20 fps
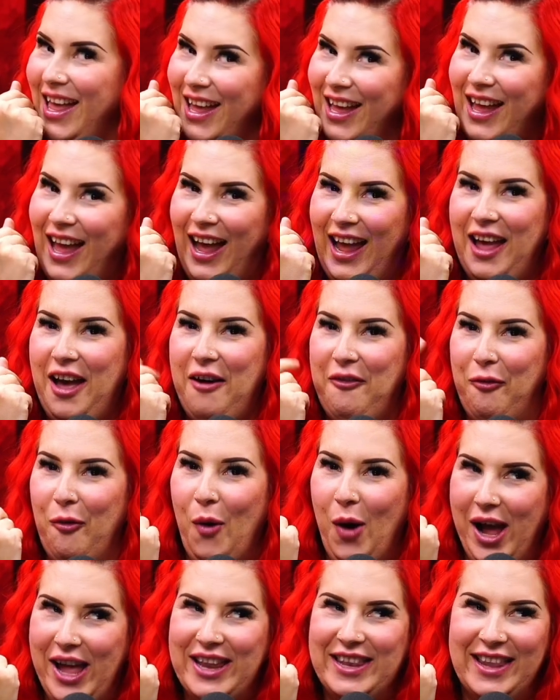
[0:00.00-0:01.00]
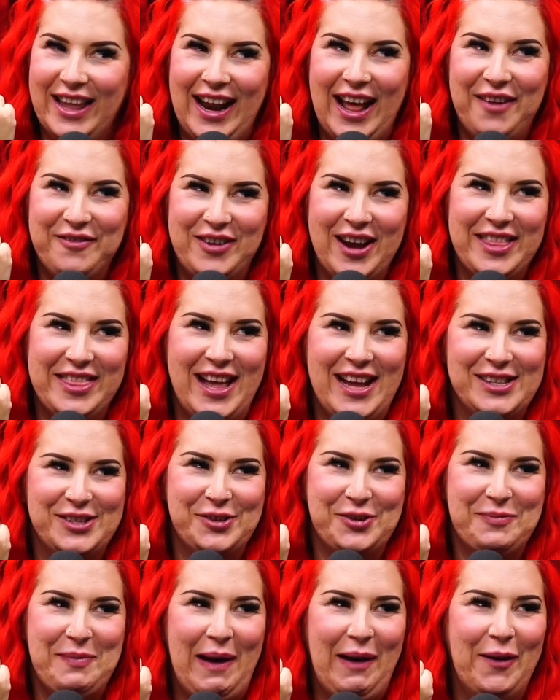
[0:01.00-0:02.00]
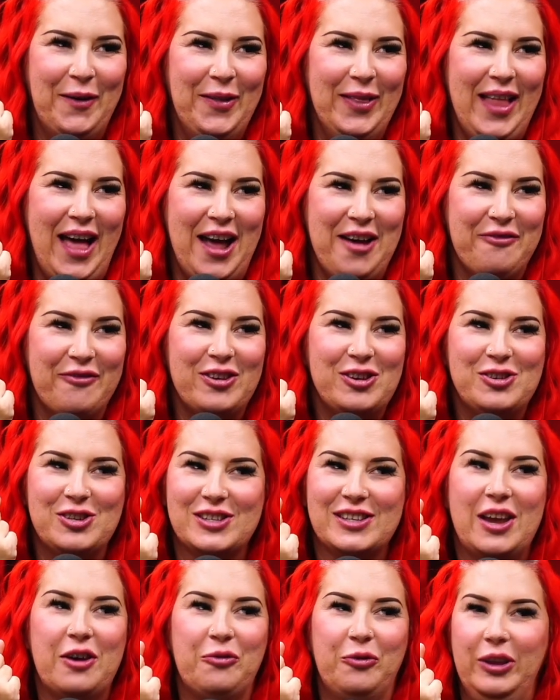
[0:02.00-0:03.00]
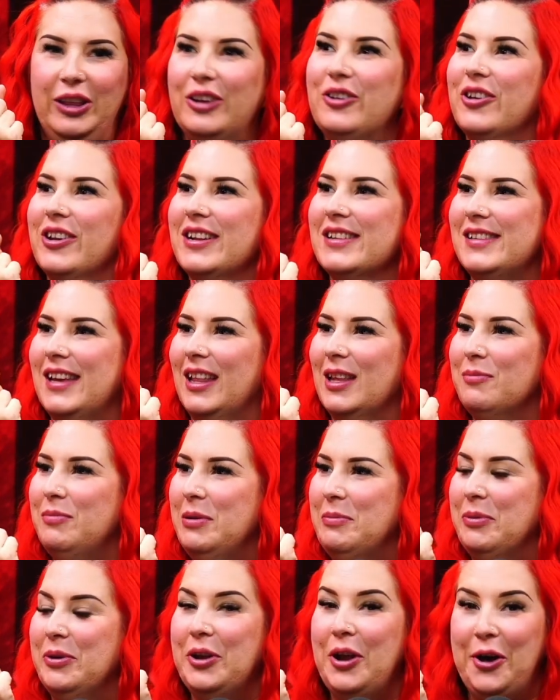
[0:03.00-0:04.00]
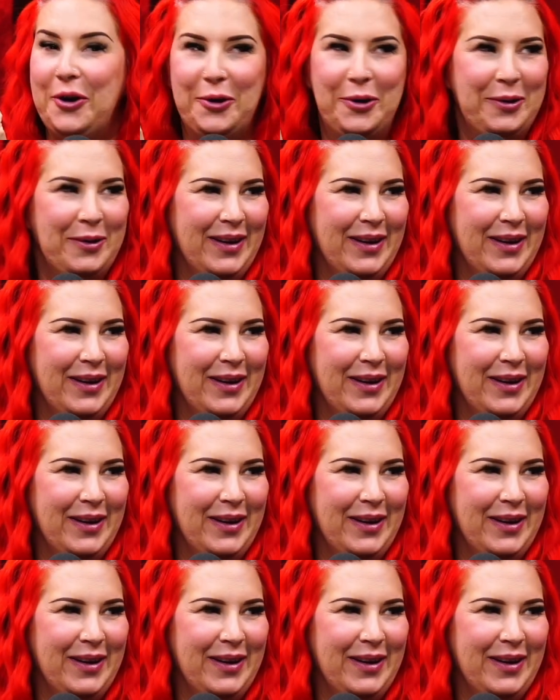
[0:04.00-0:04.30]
I have one that I've done that to in my whole life. You just get really good at telling people no.